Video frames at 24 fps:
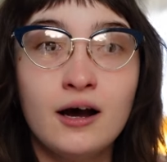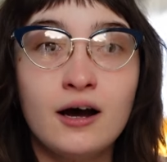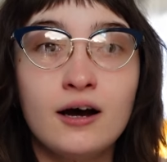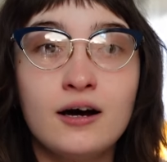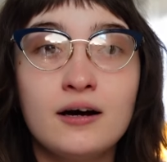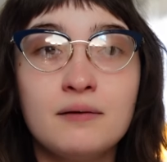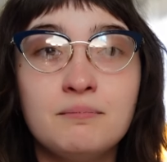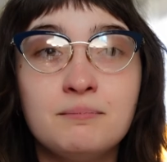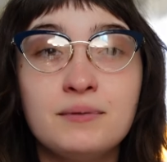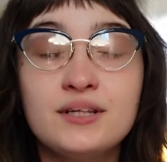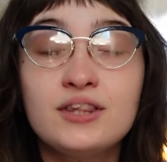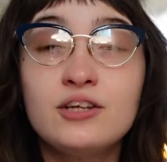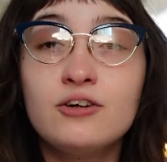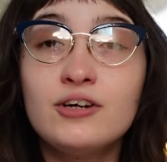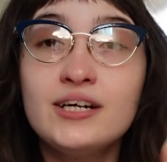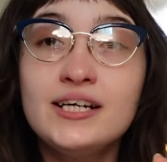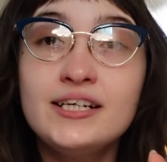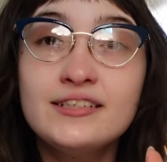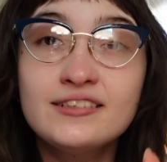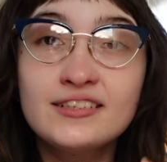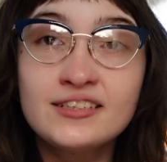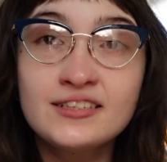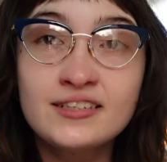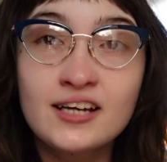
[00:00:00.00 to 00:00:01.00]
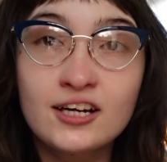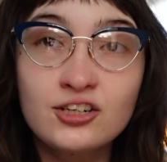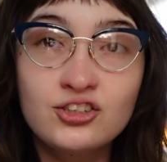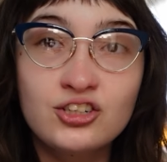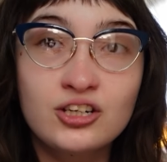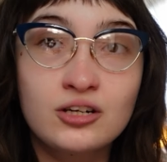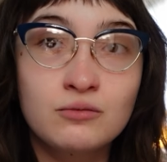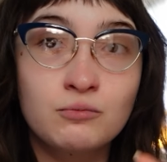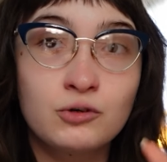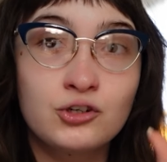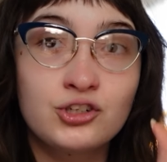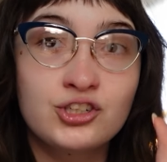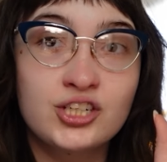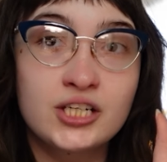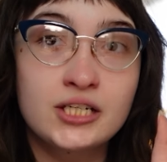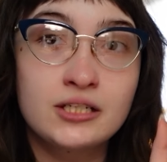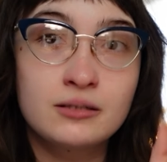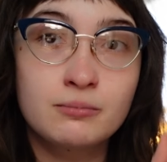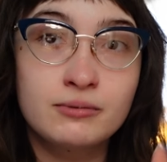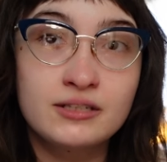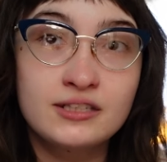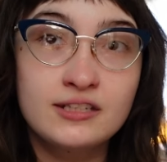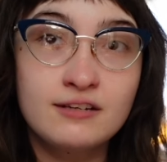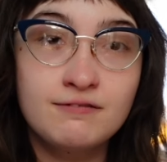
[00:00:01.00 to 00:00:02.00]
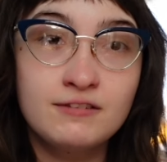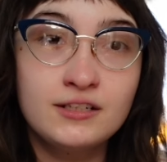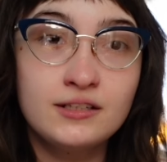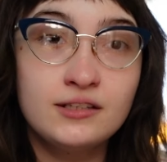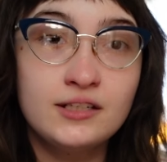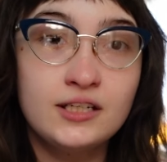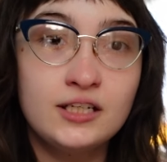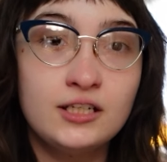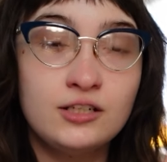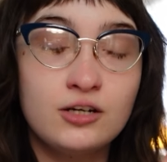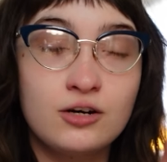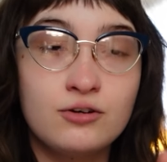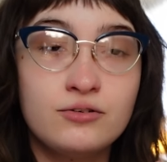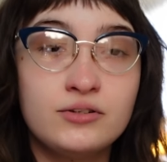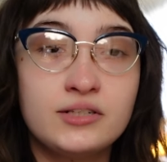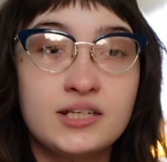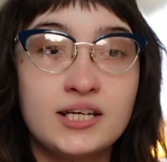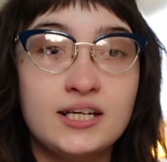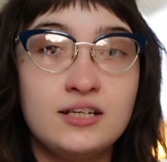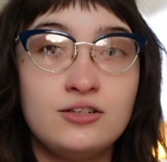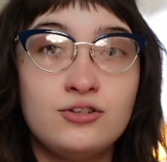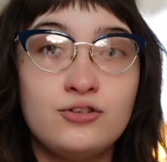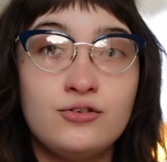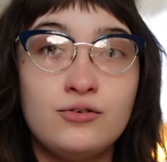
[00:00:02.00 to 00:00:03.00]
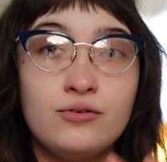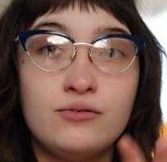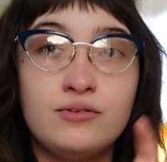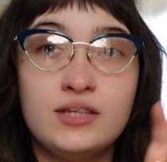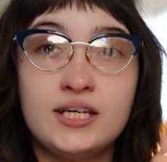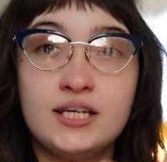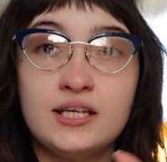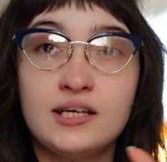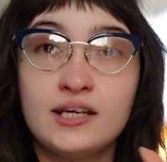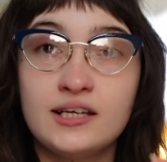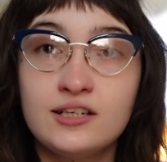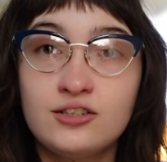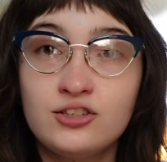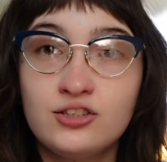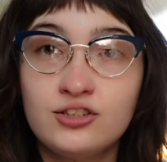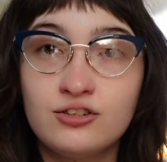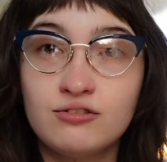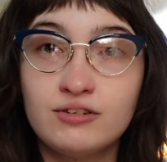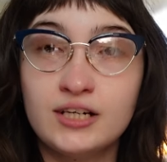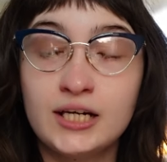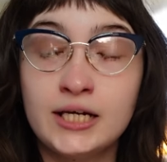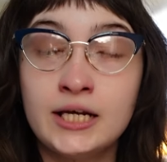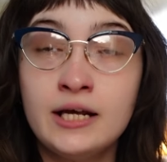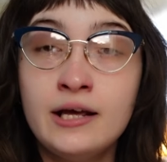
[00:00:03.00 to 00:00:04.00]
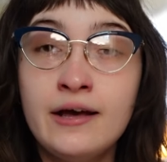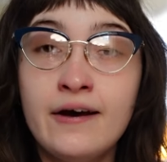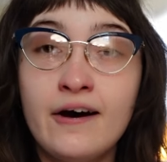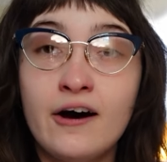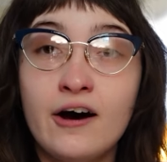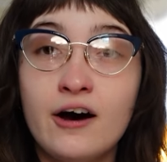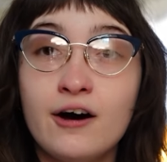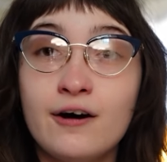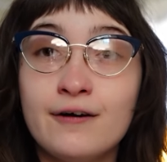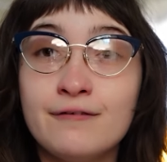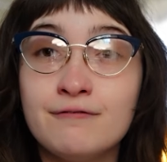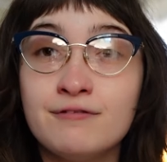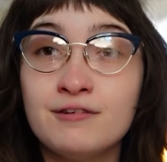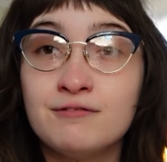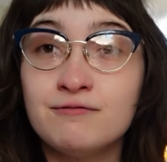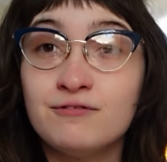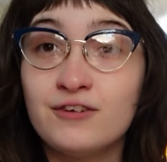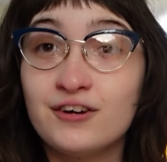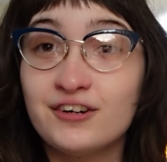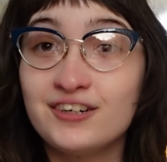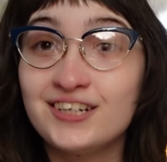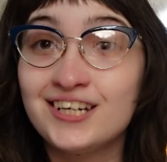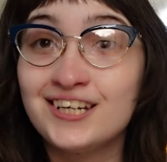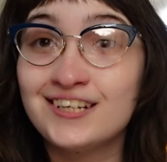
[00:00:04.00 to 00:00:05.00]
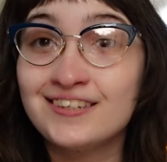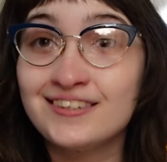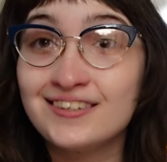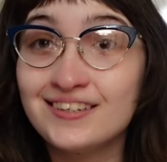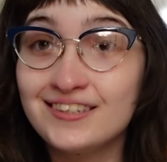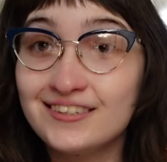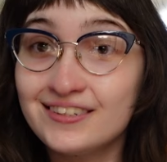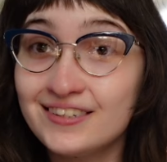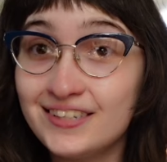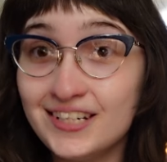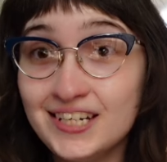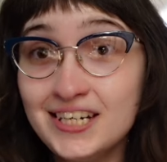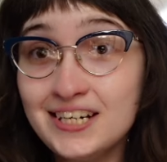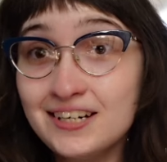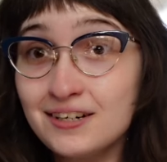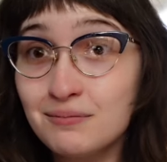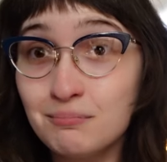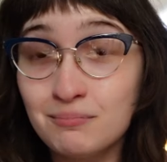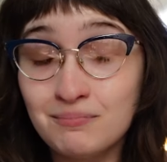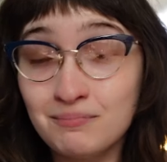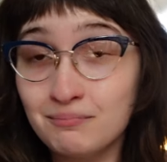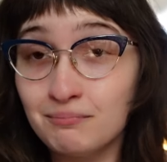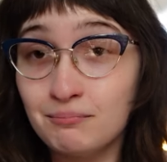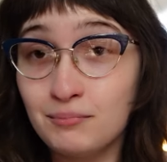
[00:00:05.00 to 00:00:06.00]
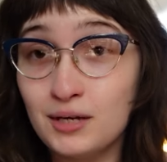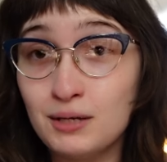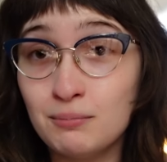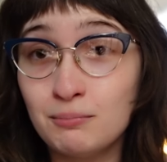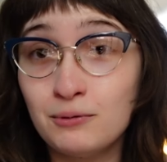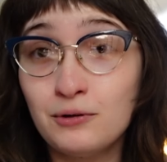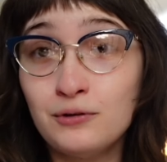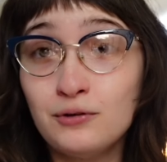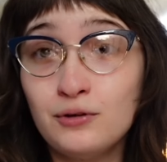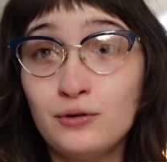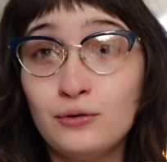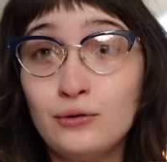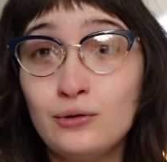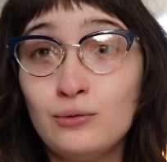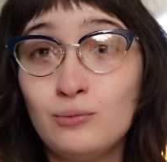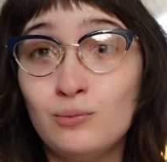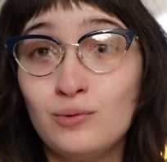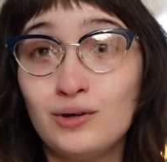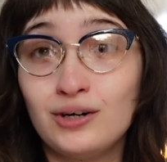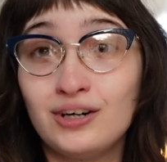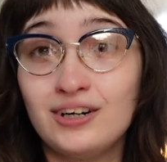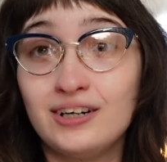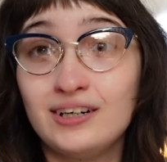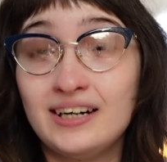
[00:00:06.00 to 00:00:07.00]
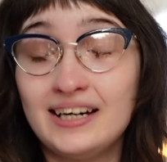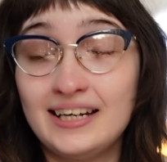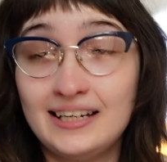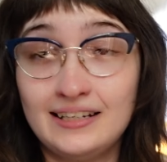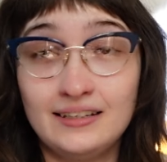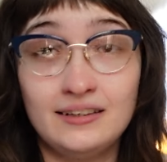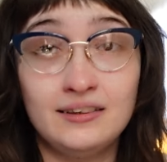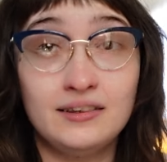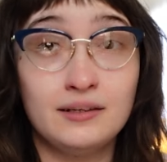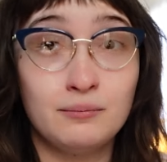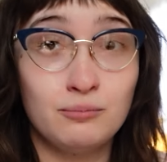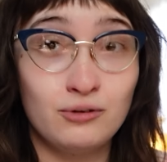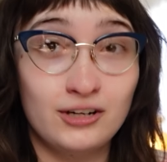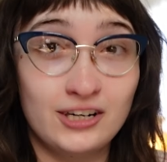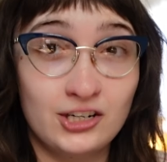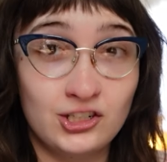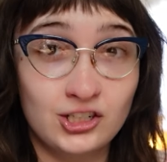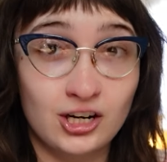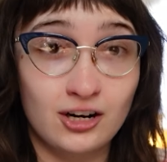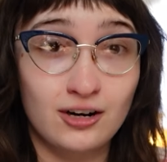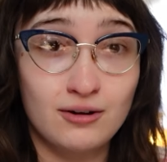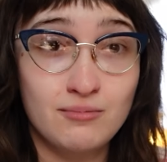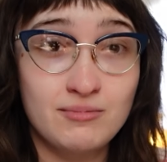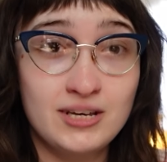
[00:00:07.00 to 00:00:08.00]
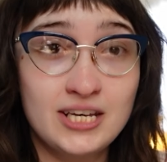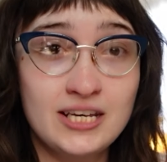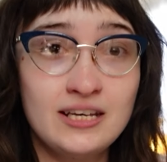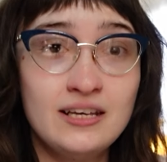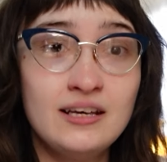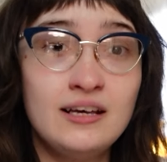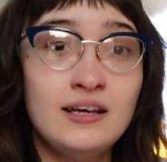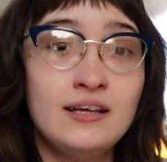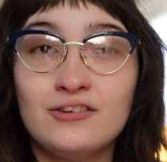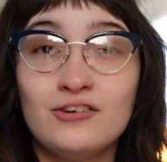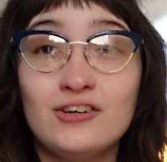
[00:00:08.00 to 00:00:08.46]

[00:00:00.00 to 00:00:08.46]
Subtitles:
But there is a section where she specifically goes into the history of various Sikh people who were in the British Army.